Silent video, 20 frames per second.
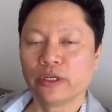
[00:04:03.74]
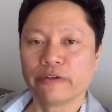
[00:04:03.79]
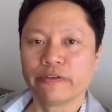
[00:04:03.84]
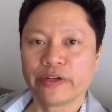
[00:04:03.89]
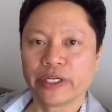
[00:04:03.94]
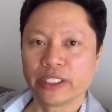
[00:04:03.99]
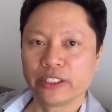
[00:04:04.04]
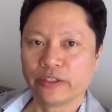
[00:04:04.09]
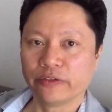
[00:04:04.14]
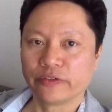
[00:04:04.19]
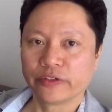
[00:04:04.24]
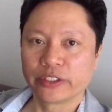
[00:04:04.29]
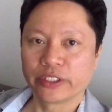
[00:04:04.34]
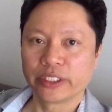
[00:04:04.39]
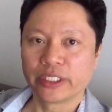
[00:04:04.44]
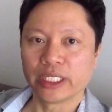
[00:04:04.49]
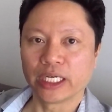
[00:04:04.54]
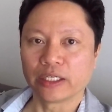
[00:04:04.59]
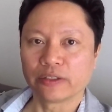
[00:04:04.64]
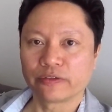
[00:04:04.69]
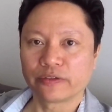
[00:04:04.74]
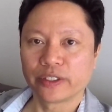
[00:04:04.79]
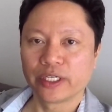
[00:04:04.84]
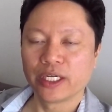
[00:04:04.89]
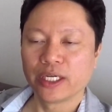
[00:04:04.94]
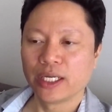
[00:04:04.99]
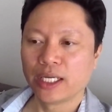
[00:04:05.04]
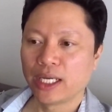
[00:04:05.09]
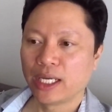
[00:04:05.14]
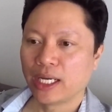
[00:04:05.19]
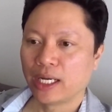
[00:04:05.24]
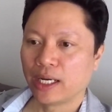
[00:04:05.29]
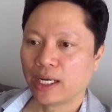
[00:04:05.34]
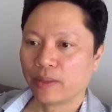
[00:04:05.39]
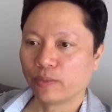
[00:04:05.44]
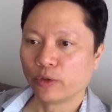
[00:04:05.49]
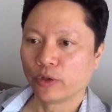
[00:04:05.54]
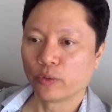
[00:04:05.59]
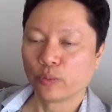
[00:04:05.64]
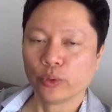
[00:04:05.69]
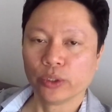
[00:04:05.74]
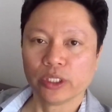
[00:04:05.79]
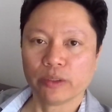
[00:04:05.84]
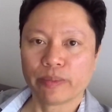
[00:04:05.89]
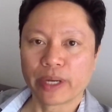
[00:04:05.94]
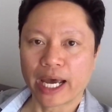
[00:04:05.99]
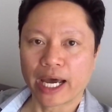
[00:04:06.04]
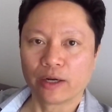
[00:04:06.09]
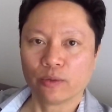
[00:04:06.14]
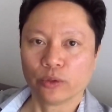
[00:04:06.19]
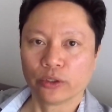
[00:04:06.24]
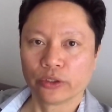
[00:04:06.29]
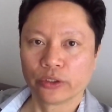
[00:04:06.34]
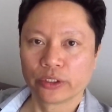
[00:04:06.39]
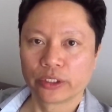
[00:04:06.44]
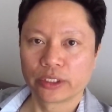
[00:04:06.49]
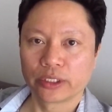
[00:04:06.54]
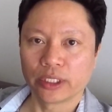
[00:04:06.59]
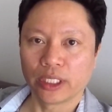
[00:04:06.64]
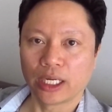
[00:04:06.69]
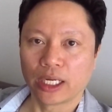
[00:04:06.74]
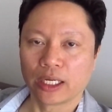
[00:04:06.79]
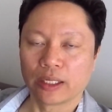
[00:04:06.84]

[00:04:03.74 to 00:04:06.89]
offensive stuff with really bad words